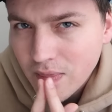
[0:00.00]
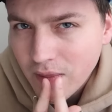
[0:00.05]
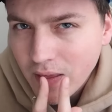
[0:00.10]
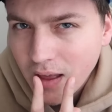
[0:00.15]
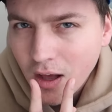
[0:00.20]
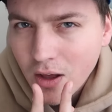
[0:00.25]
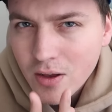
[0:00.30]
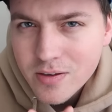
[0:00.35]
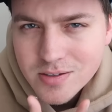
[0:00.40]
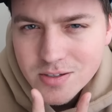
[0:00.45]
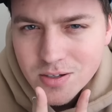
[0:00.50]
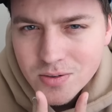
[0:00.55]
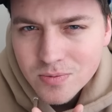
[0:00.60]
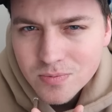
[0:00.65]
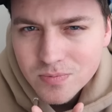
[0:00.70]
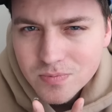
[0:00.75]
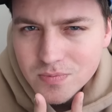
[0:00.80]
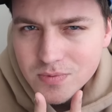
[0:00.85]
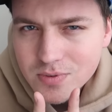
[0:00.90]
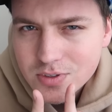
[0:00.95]
They
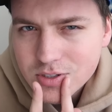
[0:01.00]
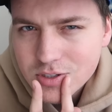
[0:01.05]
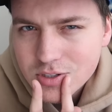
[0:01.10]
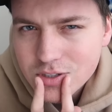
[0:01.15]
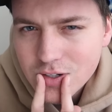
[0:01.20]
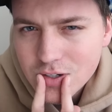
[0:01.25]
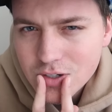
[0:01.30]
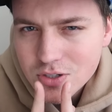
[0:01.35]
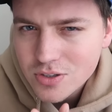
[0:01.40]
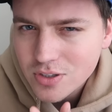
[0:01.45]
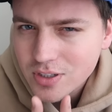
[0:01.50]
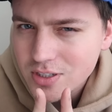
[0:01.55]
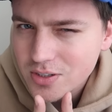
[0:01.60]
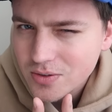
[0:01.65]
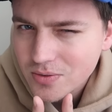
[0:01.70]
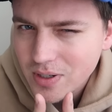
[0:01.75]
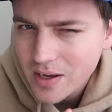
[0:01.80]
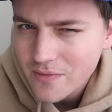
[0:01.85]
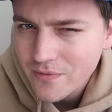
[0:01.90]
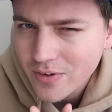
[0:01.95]
also usually
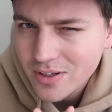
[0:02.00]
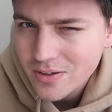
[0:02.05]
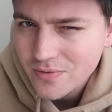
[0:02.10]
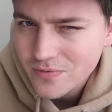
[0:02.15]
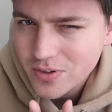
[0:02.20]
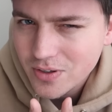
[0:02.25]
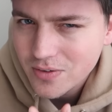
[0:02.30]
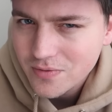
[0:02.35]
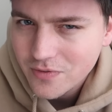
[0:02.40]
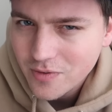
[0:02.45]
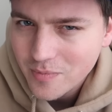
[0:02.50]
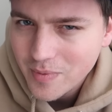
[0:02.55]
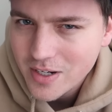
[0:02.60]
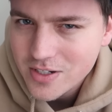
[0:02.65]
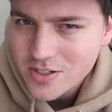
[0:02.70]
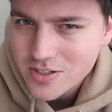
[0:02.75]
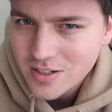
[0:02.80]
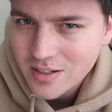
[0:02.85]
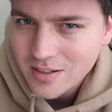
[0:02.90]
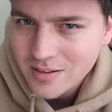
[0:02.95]
don't have all of your
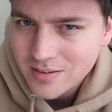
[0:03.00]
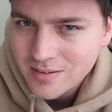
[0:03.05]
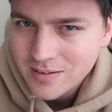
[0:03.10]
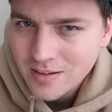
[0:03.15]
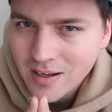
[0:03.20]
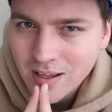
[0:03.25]
information.